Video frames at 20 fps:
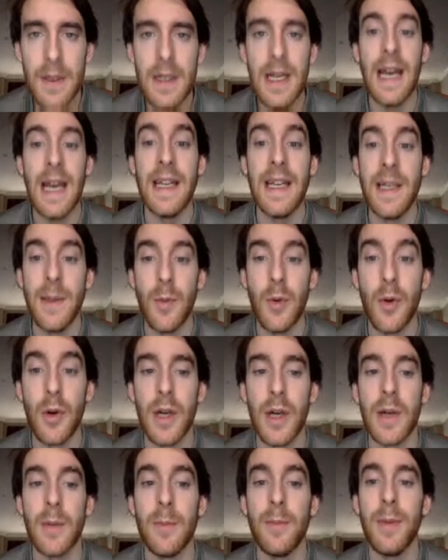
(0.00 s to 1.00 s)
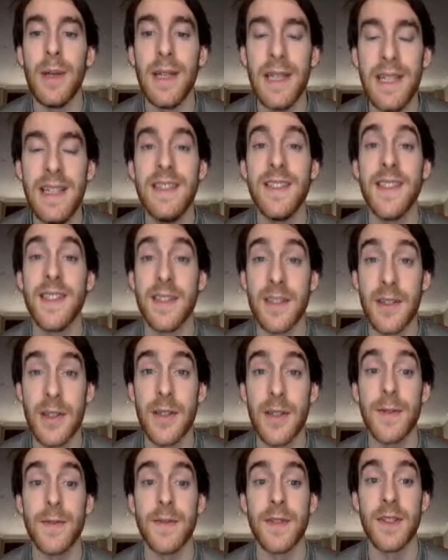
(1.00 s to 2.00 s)
anymore, but he
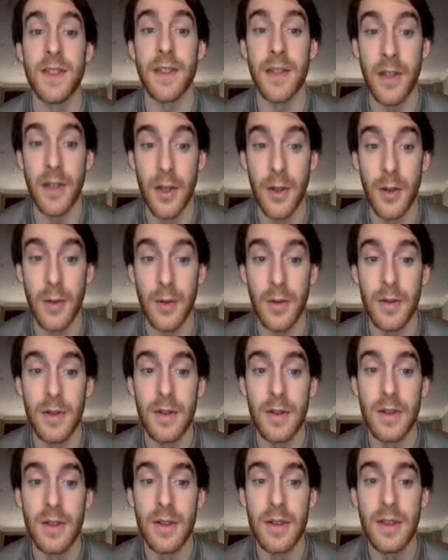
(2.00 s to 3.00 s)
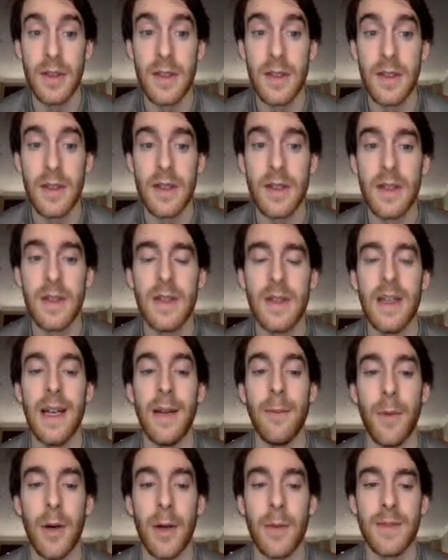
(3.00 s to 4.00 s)
deserves to know.
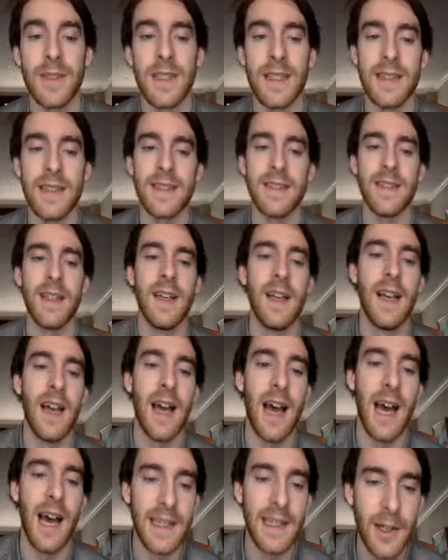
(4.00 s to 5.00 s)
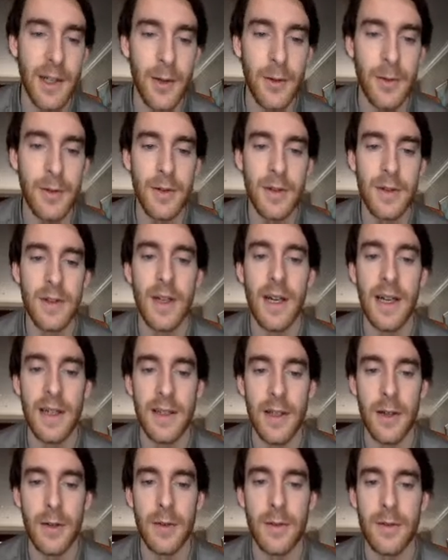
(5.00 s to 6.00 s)
And Mom says, I know.
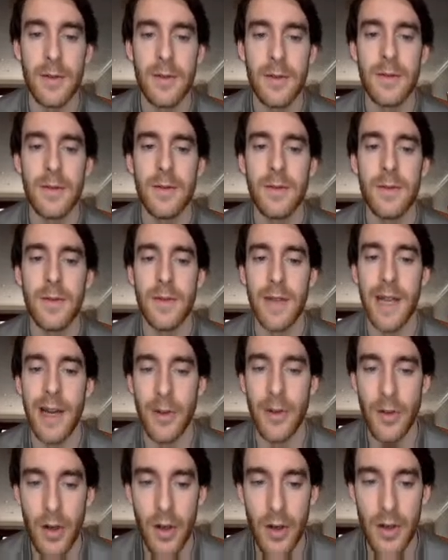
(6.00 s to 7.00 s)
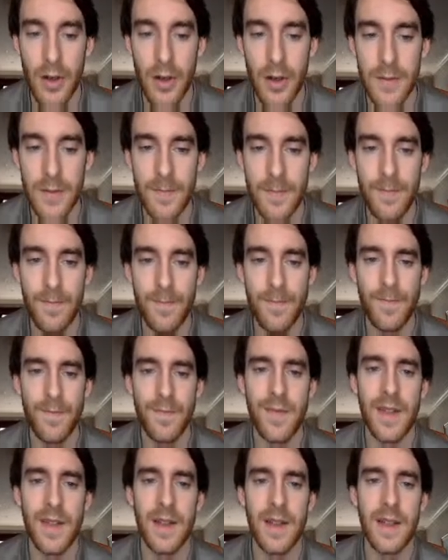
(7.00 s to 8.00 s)
Now call.
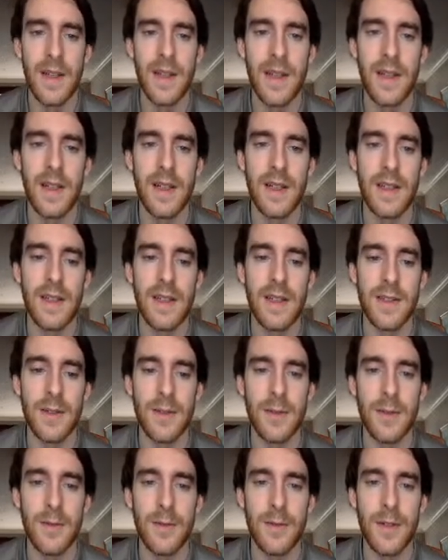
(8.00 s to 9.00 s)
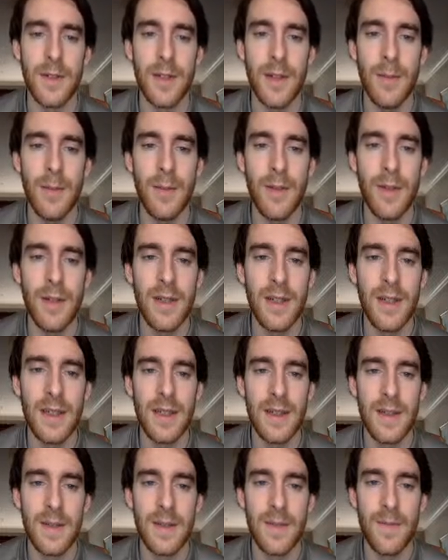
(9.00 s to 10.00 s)
So for number
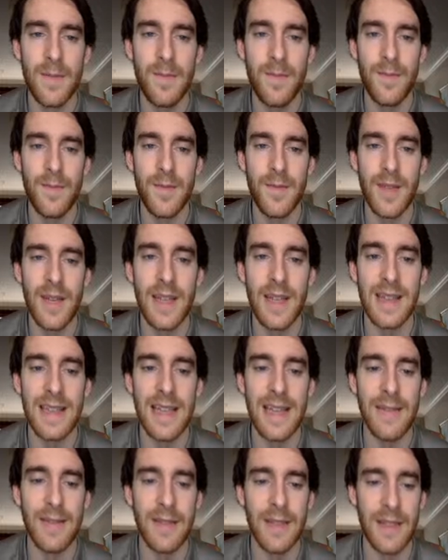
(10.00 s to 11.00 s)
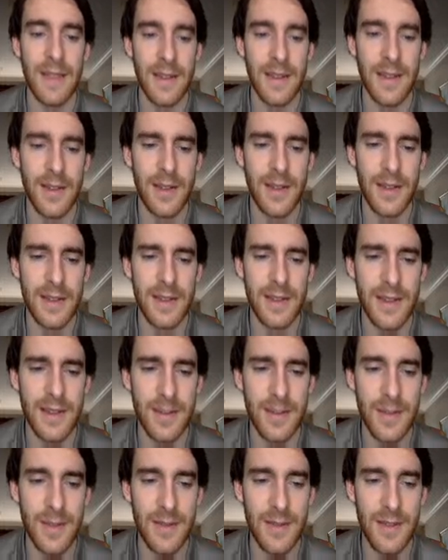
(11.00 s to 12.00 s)
11, there are
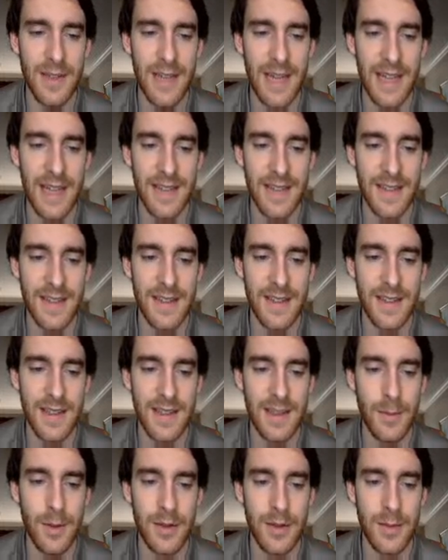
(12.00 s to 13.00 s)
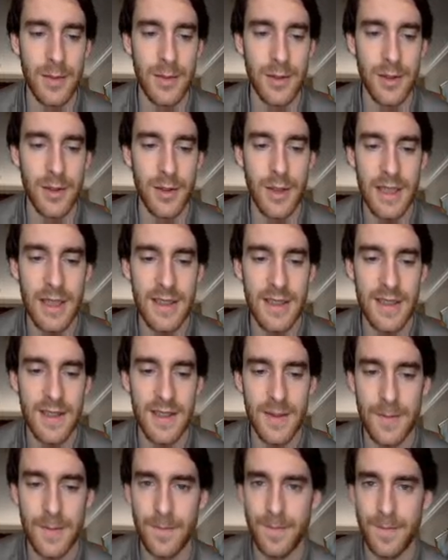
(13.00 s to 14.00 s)
some different answers here, multiple choice.